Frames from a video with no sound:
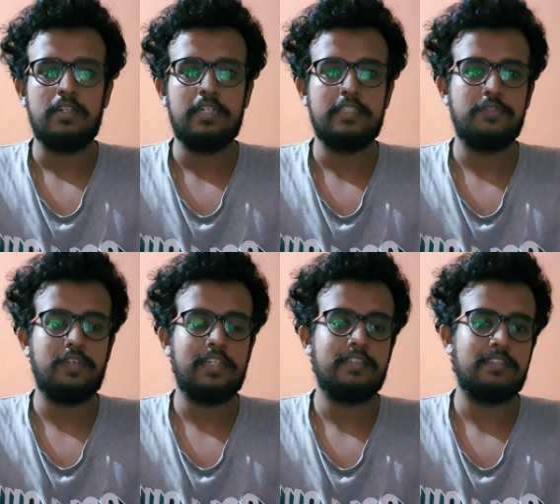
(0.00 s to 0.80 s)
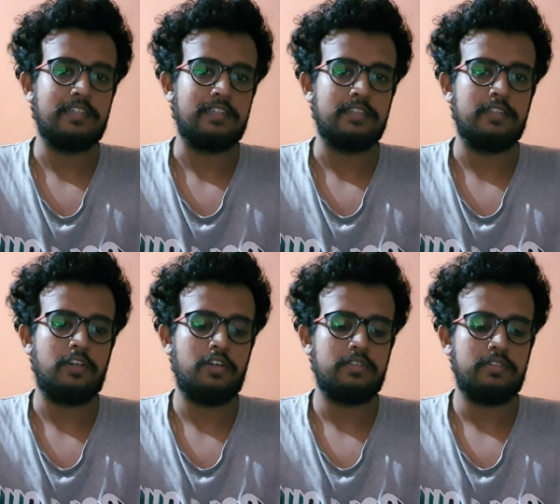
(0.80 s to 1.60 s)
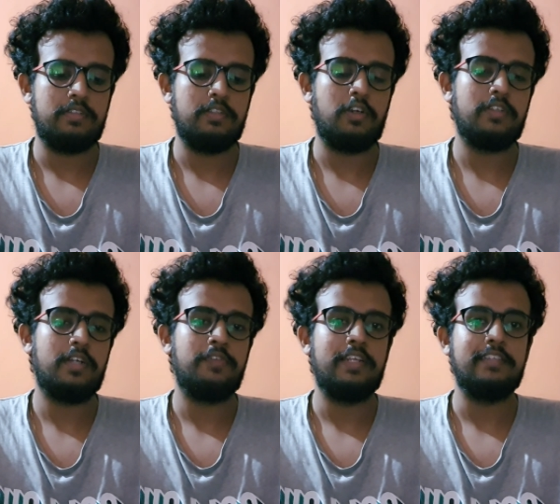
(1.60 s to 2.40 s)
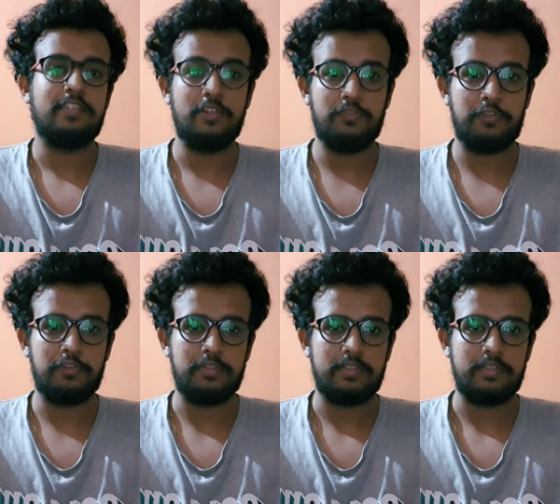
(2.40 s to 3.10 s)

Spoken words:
it is very thick, not that very thin phone,